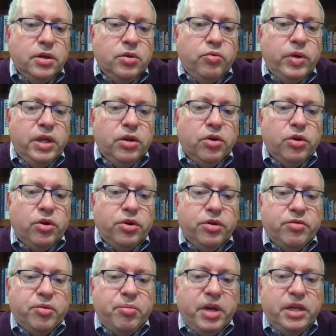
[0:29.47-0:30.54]
we learned of
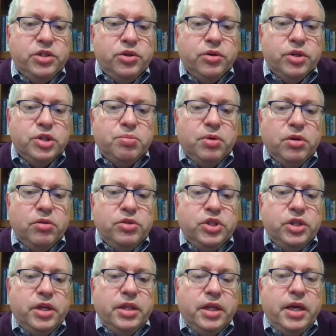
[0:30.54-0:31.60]
a major
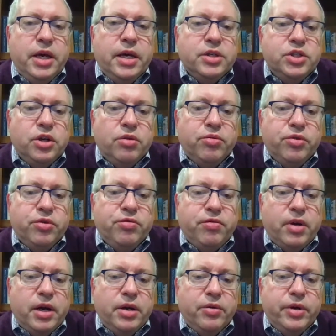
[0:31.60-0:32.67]
explosion at the Exxon
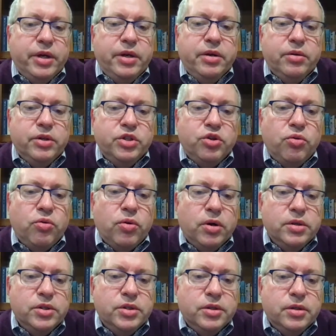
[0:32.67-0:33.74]
refinery here in
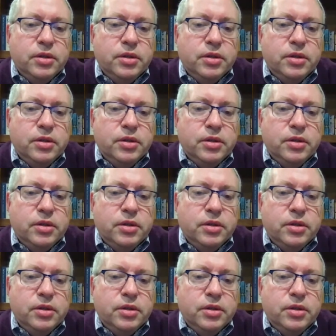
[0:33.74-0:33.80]
Torrance.